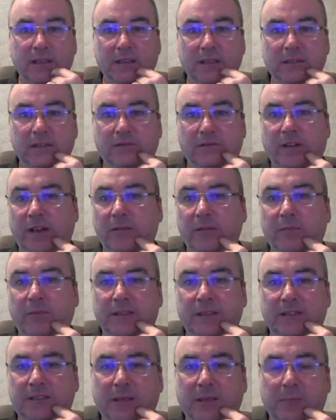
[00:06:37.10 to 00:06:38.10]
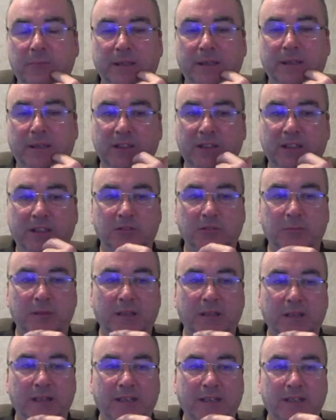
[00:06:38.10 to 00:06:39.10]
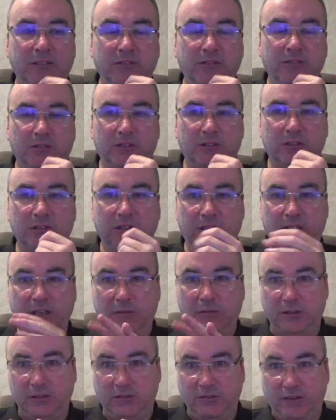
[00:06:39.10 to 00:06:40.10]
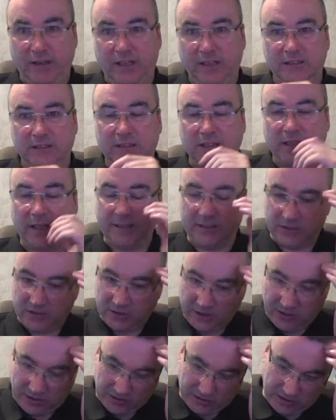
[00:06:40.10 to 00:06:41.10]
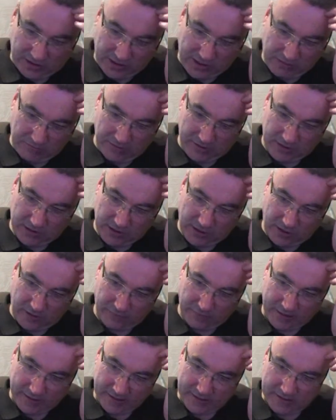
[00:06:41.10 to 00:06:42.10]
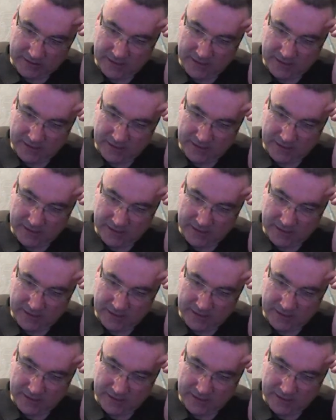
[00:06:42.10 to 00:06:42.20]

5 past, 10 past 6, something like that, just, you know, as really as the light starting to go and it's half light.